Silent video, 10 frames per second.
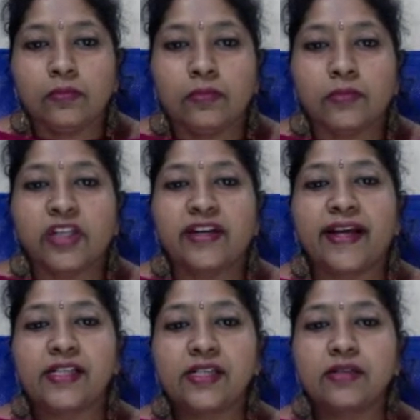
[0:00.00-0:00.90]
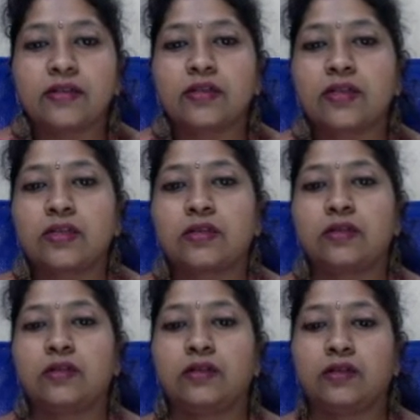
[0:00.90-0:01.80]
The next is
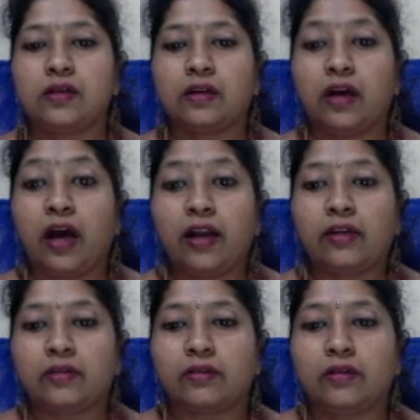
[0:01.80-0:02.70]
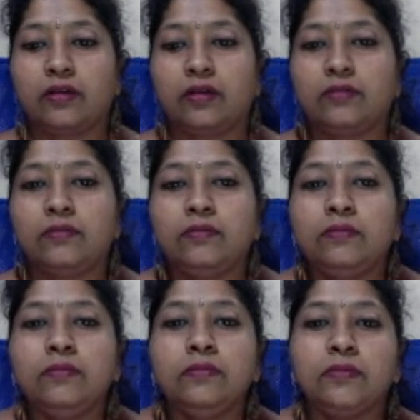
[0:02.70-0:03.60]
color.
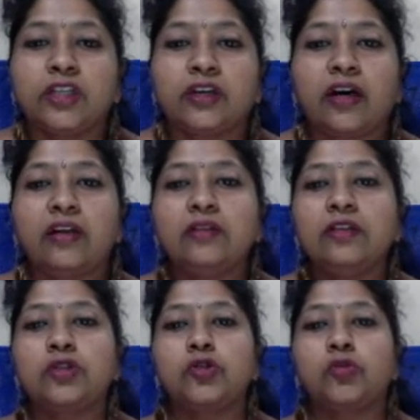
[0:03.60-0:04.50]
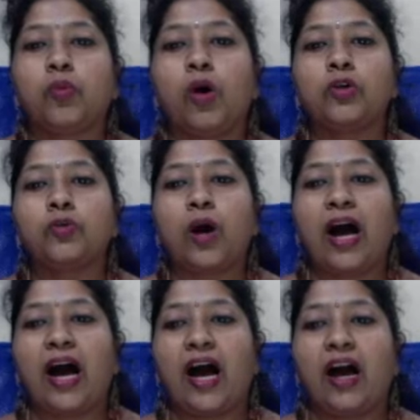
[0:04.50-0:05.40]
The color that you want to
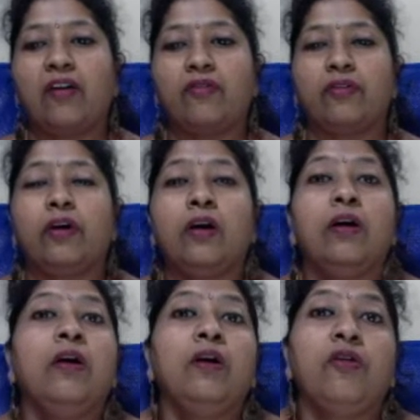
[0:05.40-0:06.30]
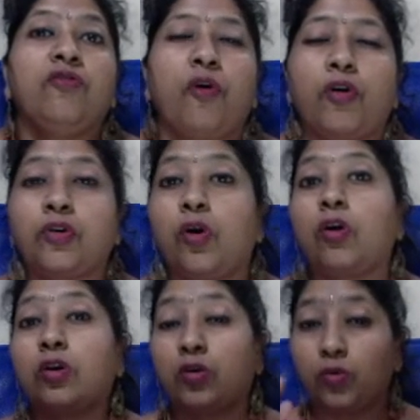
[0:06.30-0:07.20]
have for your
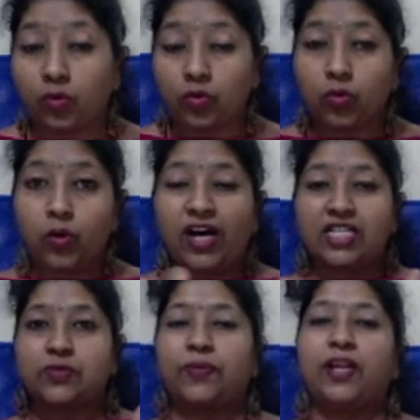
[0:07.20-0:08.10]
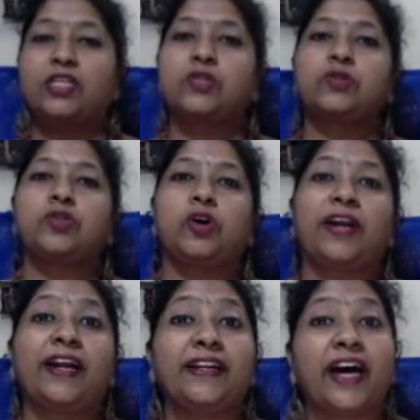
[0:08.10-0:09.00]
logo as well as your
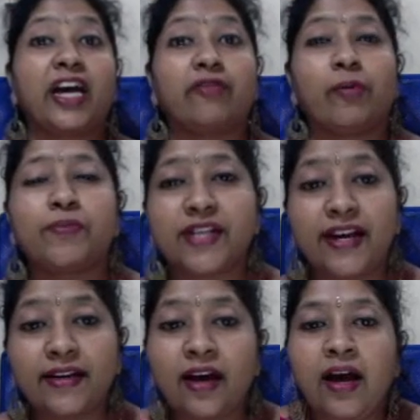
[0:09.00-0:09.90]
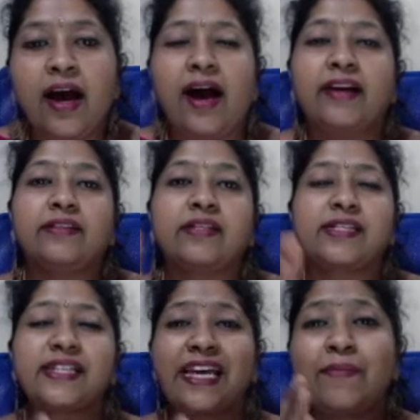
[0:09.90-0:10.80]
entire website, and the
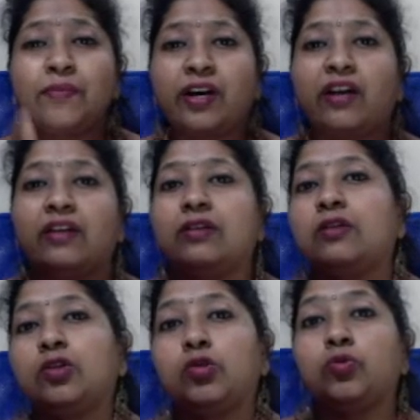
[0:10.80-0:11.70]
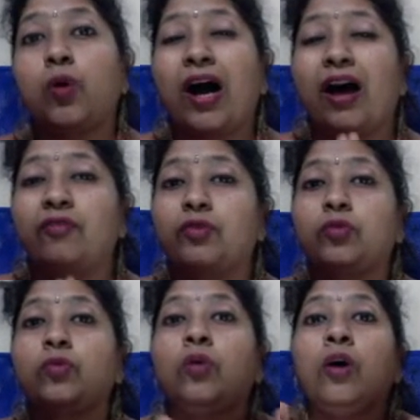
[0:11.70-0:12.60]
same color you have
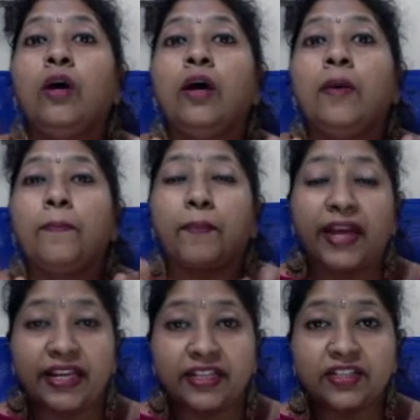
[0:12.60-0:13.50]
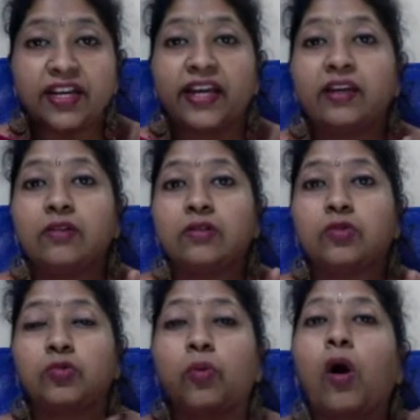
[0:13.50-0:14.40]
to maintain
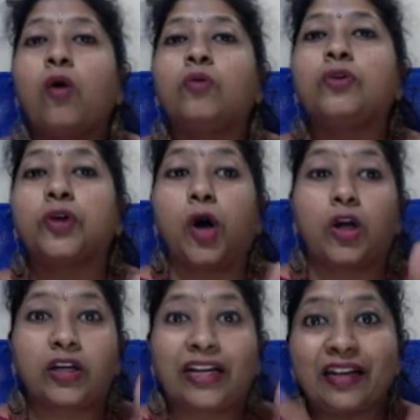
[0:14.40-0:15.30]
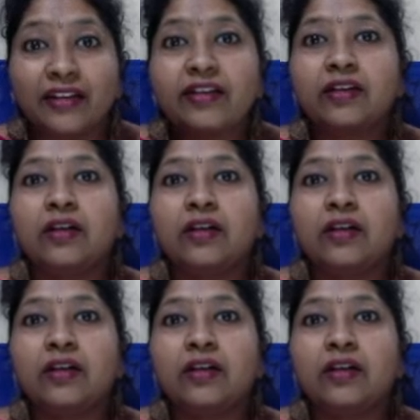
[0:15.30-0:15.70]
throughout your clinic,